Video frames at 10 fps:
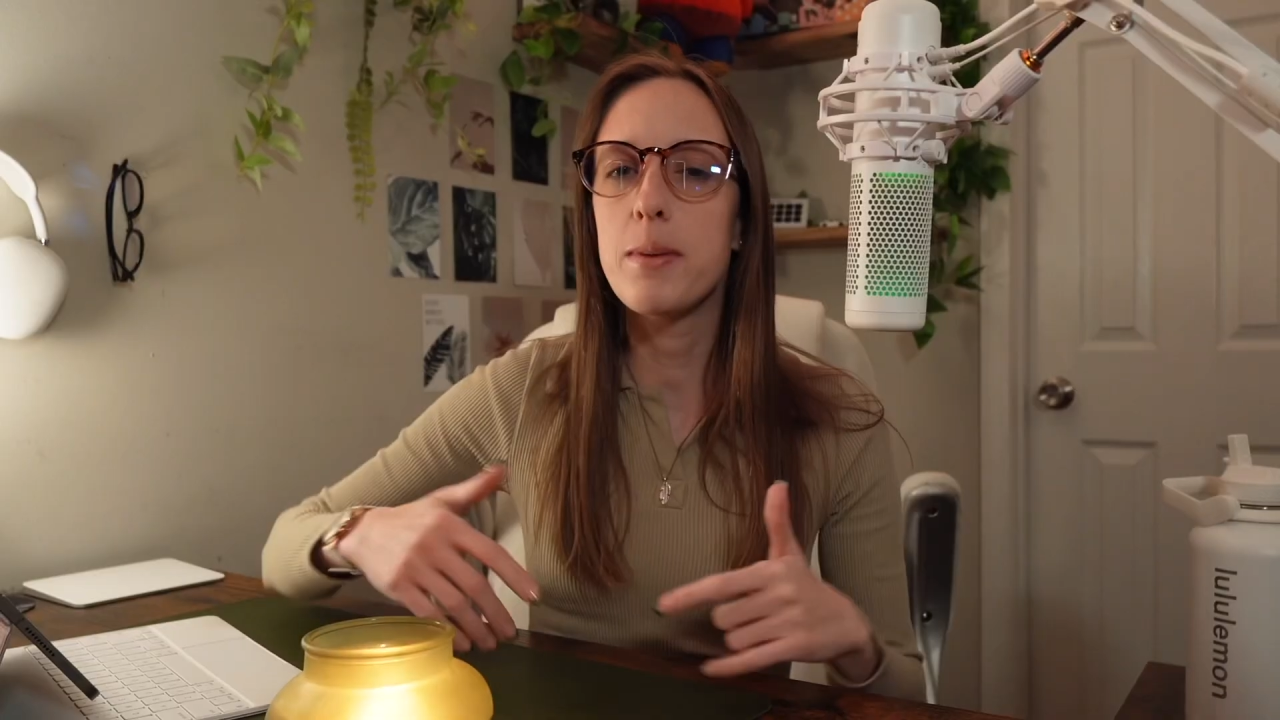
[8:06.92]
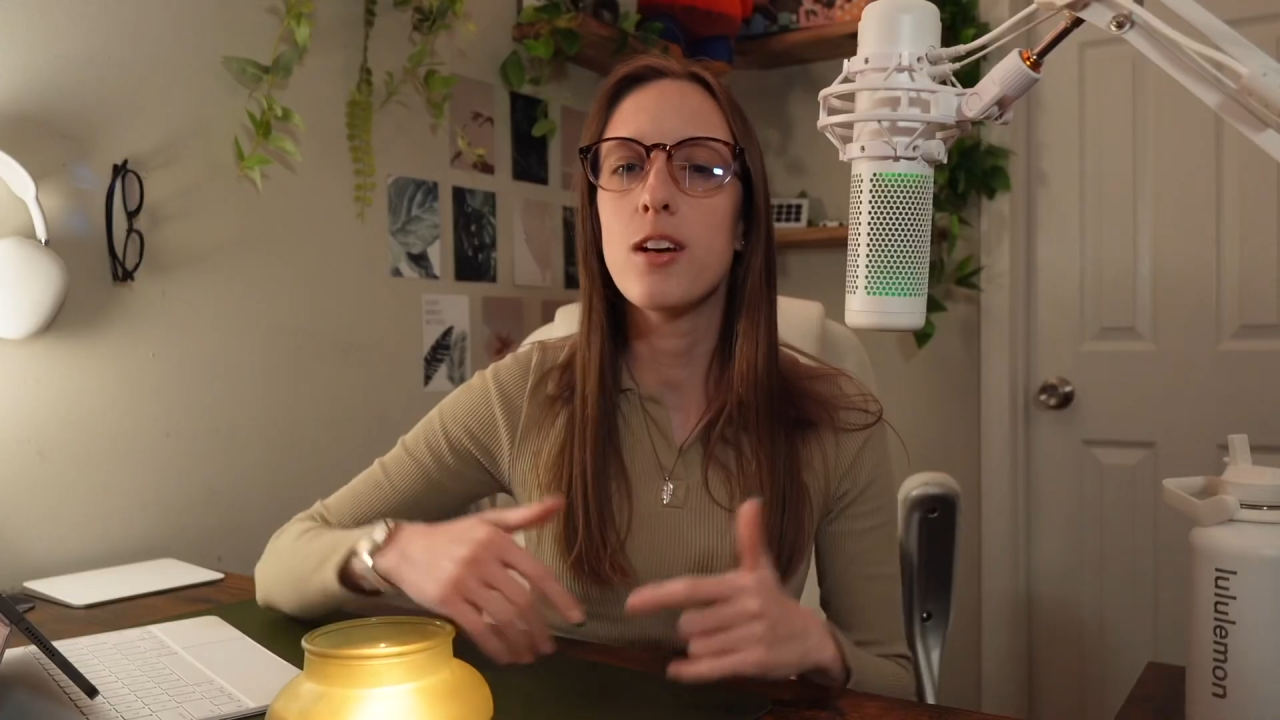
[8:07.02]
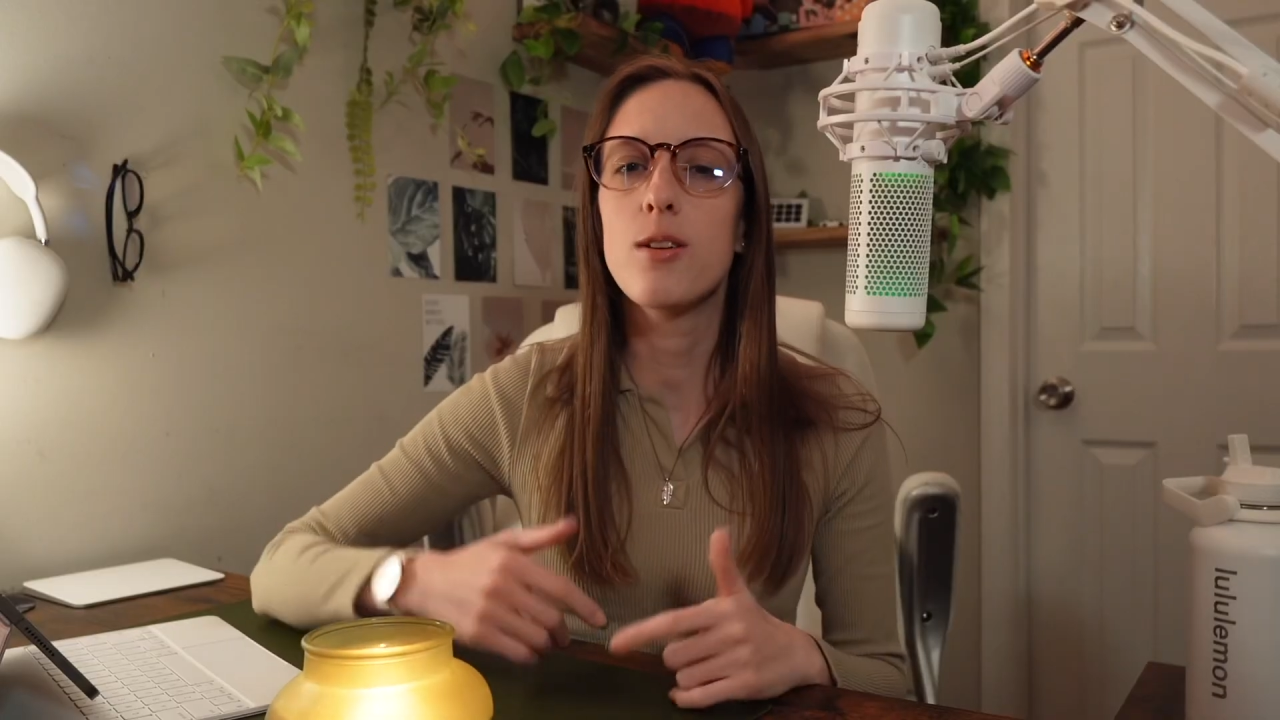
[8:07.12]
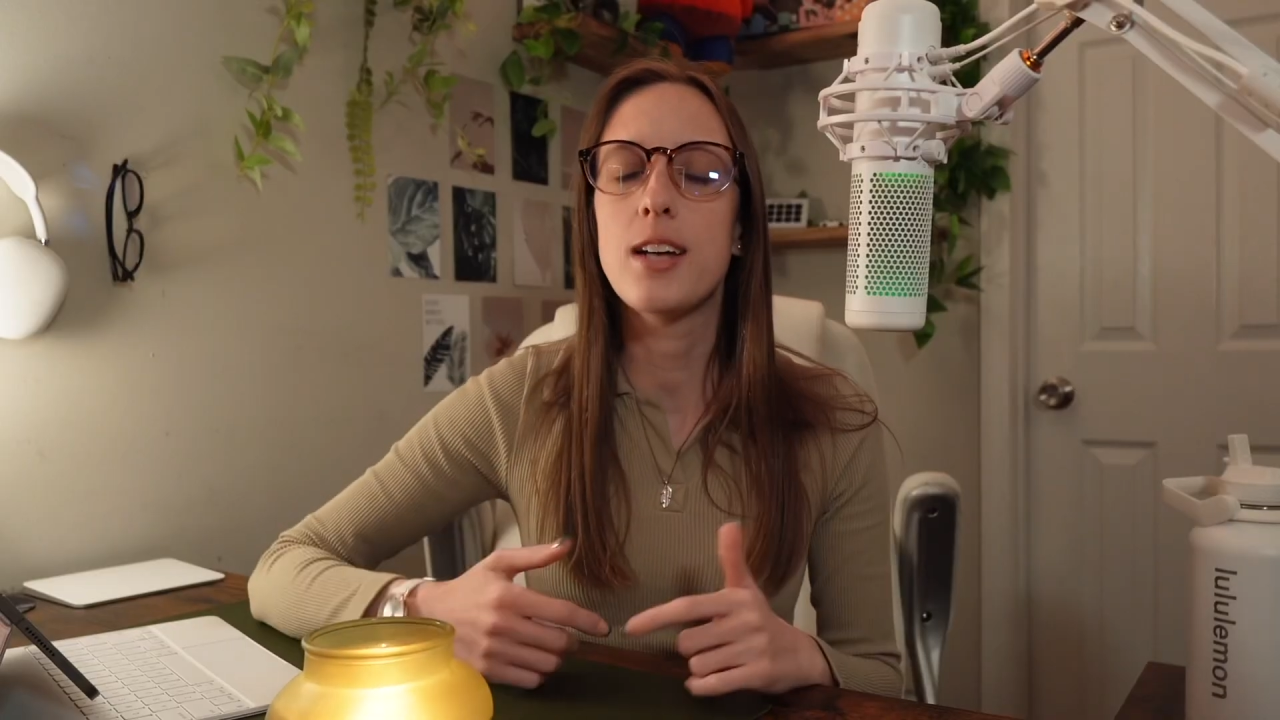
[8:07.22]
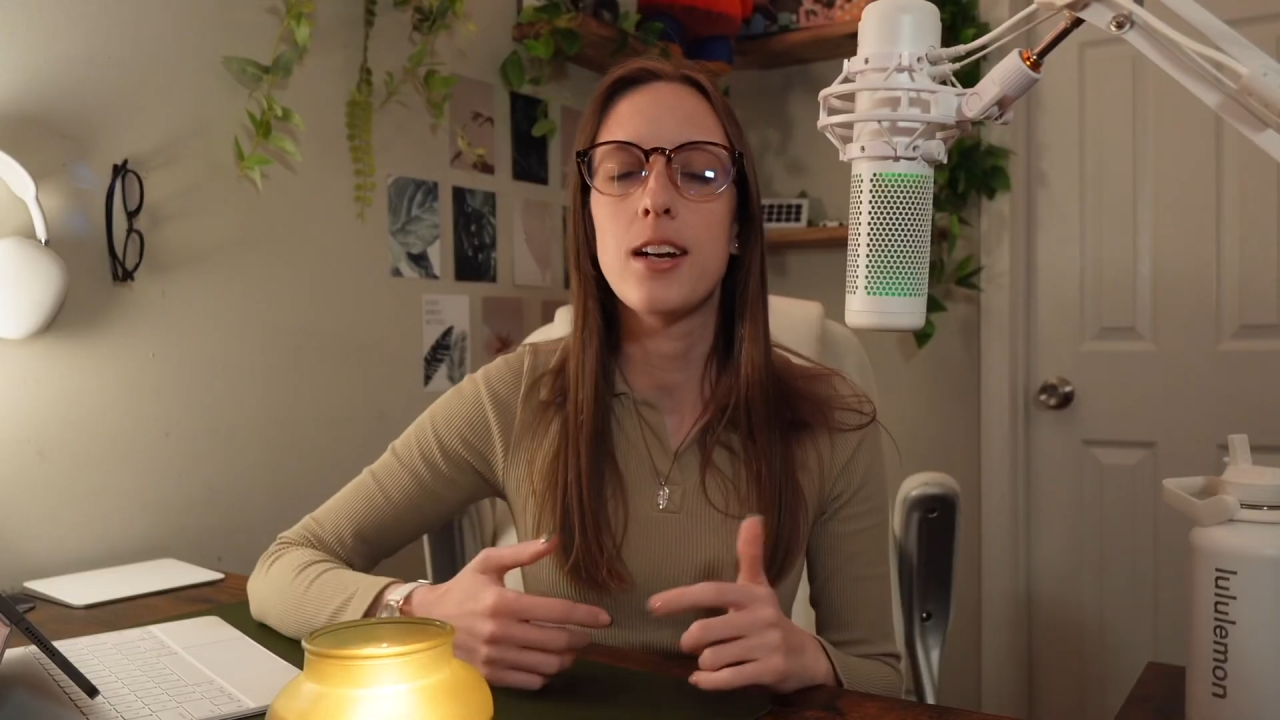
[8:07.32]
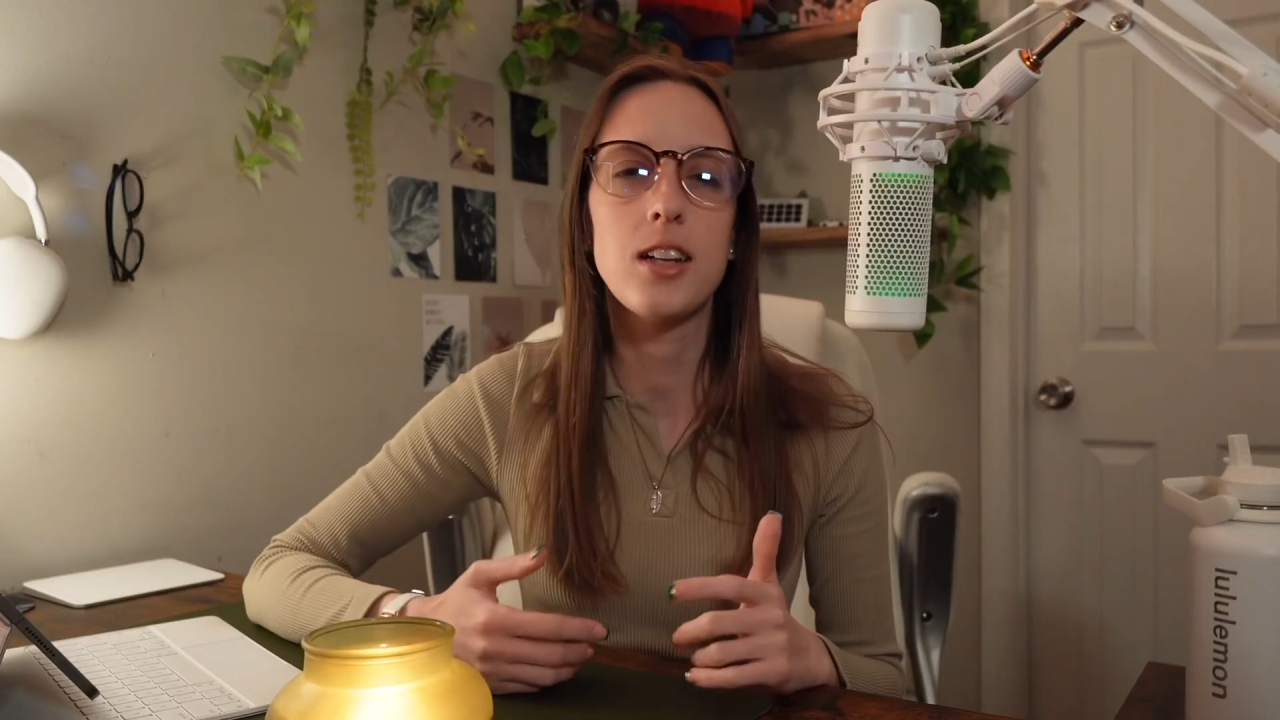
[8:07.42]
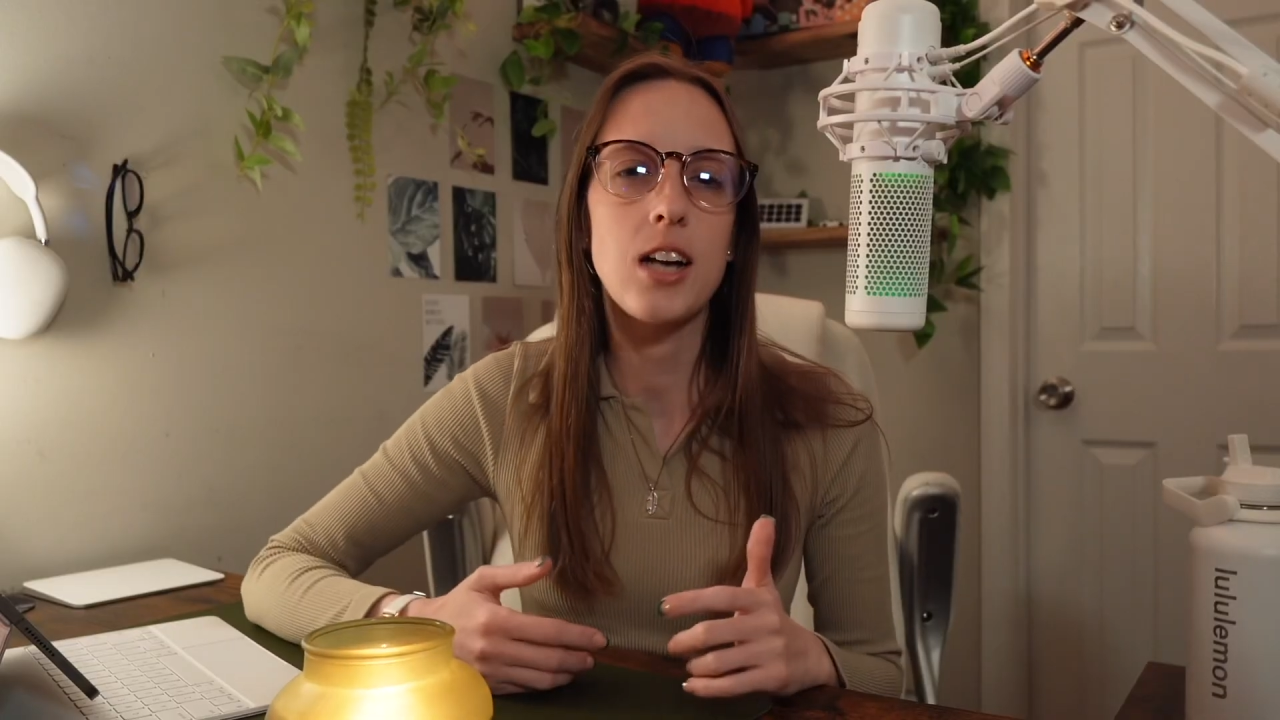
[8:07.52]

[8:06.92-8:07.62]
me know down in the